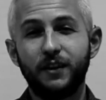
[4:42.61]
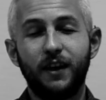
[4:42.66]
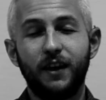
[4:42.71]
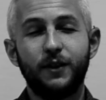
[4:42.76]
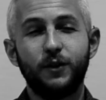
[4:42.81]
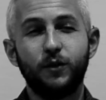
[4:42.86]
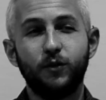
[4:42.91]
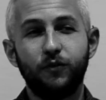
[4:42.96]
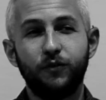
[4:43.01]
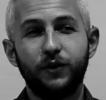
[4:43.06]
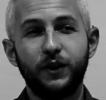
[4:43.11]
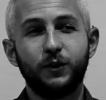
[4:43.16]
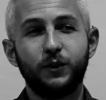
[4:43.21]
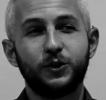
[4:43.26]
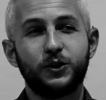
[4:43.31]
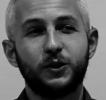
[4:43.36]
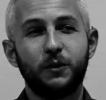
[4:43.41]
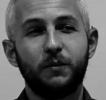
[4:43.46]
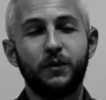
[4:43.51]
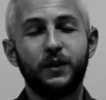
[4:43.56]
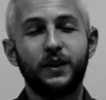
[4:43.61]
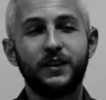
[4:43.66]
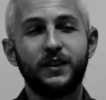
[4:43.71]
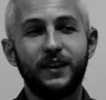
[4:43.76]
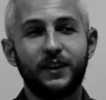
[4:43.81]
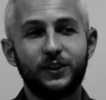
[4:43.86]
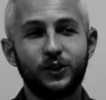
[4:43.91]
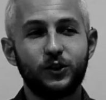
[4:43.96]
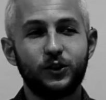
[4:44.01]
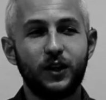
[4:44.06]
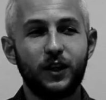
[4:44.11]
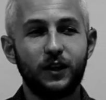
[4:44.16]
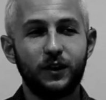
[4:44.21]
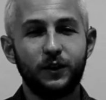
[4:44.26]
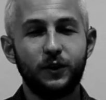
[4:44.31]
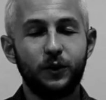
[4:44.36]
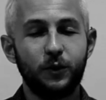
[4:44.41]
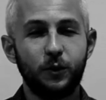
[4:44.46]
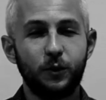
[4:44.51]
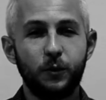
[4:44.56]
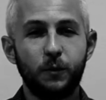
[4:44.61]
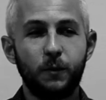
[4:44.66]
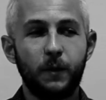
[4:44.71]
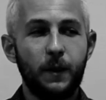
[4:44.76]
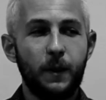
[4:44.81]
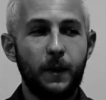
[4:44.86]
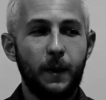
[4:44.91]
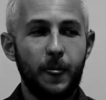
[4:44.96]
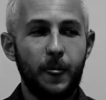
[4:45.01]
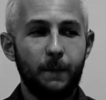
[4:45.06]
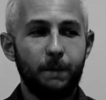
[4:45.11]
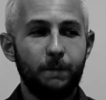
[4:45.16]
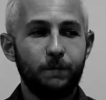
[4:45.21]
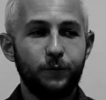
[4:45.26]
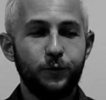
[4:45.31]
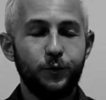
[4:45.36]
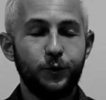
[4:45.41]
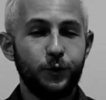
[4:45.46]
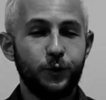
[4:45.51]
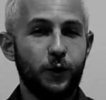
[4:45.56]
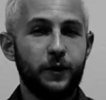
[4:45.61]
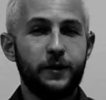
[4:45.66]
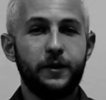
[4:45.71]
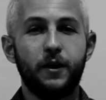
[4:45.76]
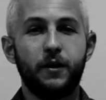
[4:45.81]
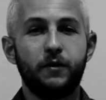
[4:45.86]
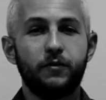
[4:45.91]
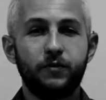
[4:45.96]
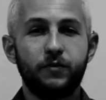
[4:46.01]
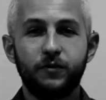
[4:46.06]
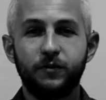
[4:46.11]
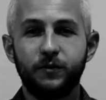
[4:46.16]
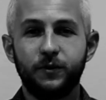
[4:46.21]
and you feel something that's telling you you're not enough.